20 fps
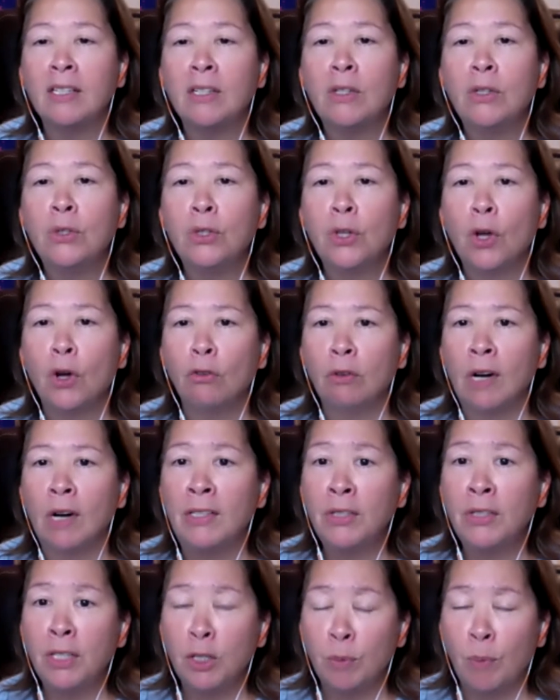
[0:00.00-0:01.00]
So
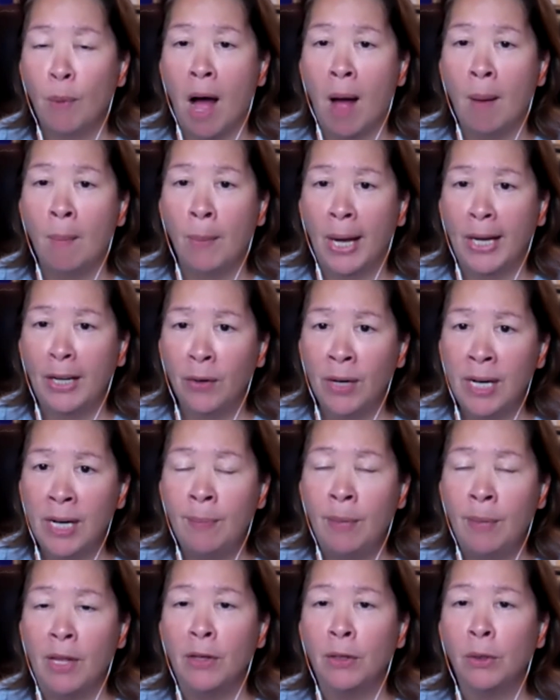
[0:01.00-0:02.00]
Rusty's mom, my
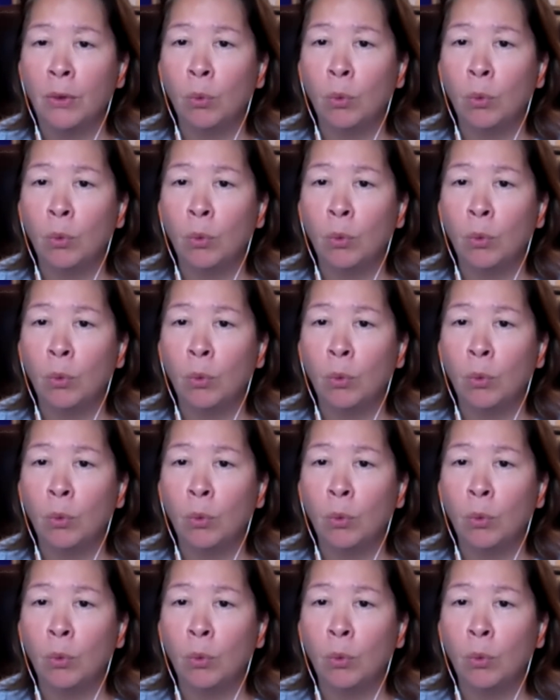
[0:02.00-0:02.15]
grandmother,